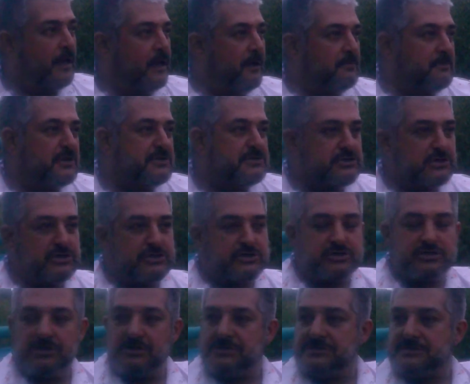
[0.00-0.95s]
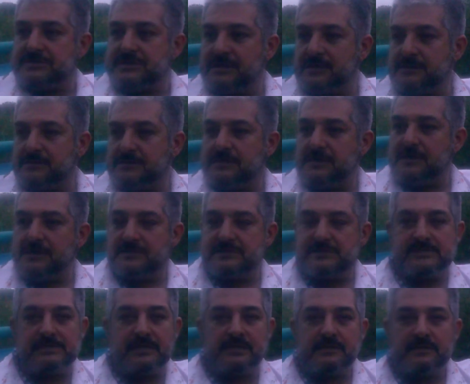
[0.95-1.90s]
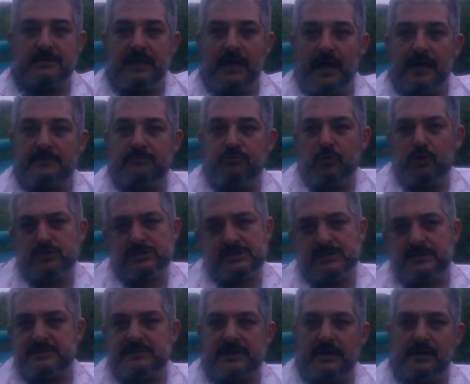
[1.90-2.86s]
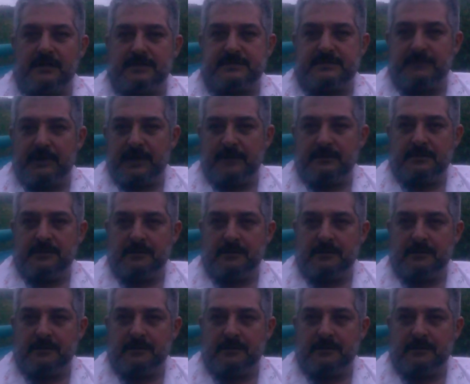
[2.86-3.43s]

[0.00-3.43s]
magicians and this and that, mostly salesmen